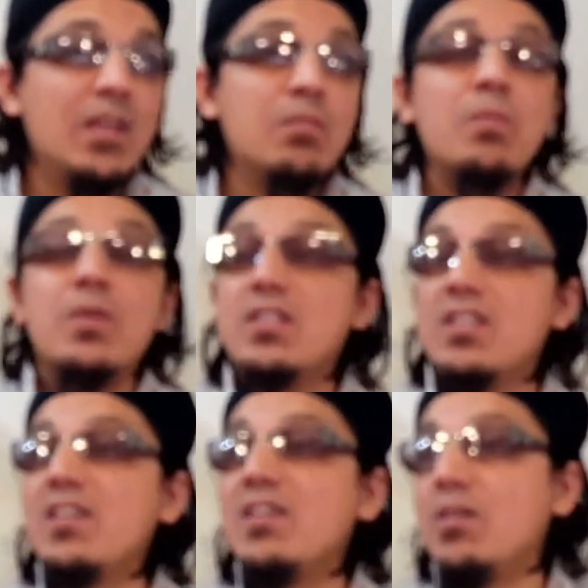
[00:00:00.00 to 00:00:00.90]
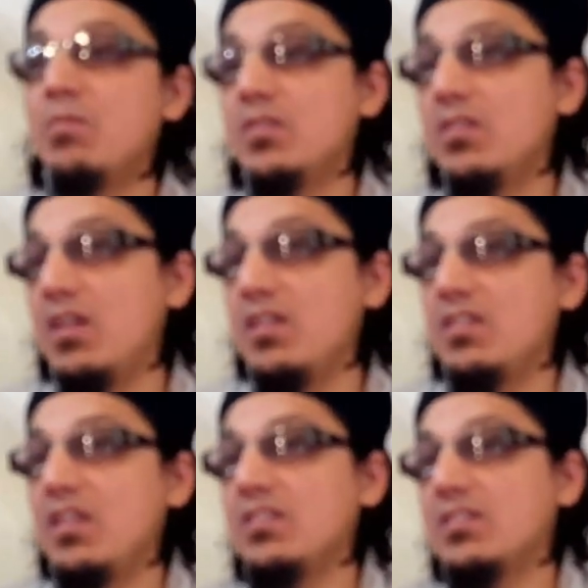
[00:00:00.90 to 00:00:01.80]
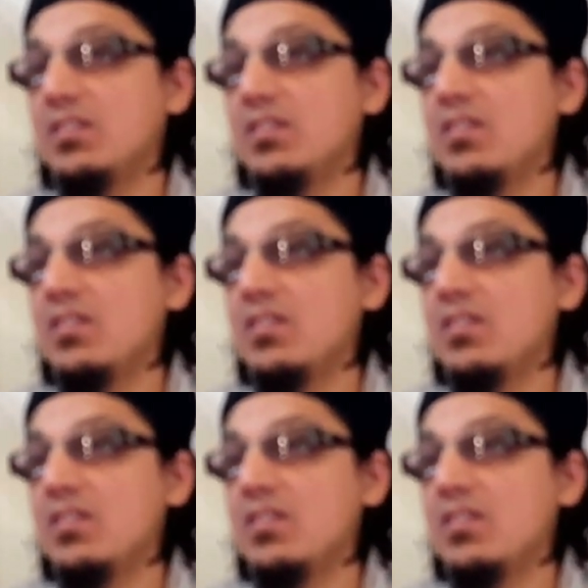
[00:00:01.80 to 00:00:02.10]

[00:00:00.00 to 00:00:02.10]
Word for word: Imam Ghazali rahmatullah alayhi says,